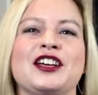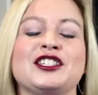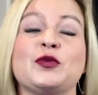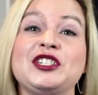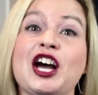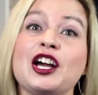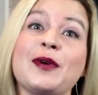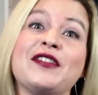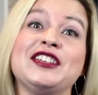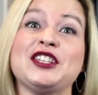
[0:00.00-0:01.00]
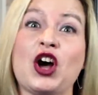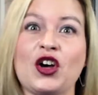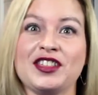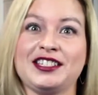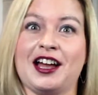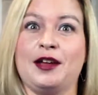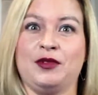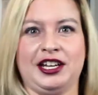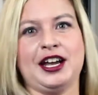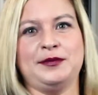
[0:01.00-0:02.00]
So we talk about this all the time
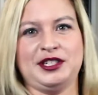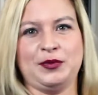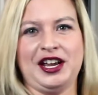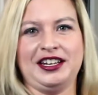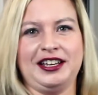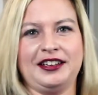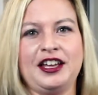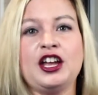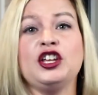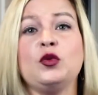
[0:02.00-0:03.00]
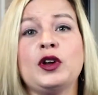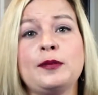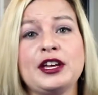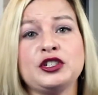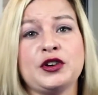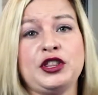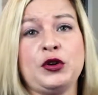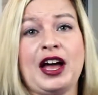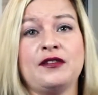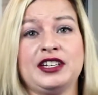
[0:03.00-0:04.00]
when it comes to branding. You want to make sure that you
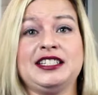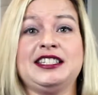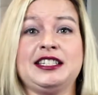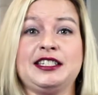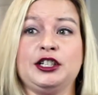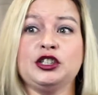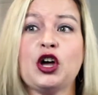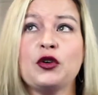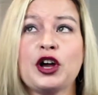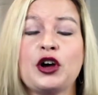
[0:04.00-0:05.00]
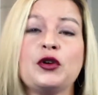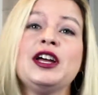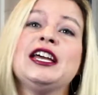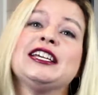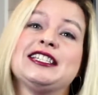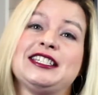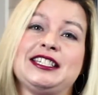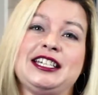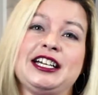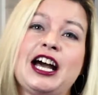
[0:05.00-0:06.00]
have a consistent logo,
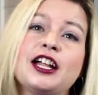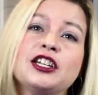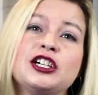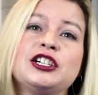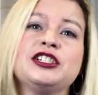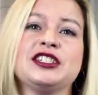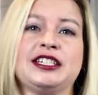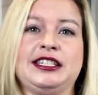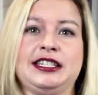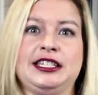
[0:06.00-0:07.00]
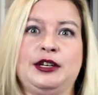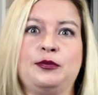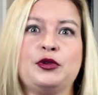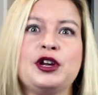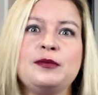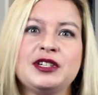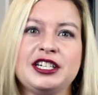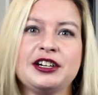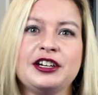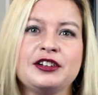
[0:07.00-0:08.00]
consistent colors, consistent print
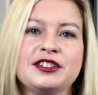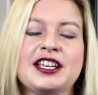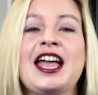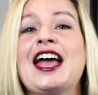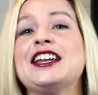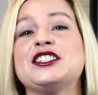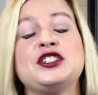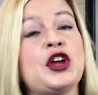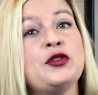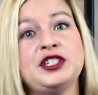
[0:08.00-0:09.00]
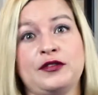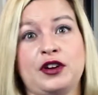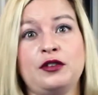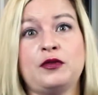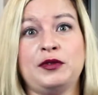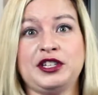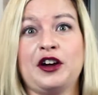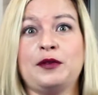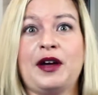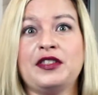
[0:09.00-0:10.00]
materials, and it's no different when we
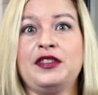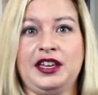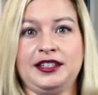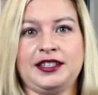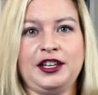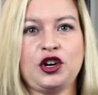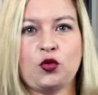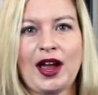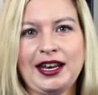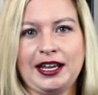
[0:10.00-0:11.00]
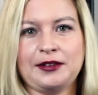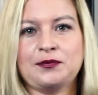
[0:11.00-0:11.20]
talk about the things that you're writing.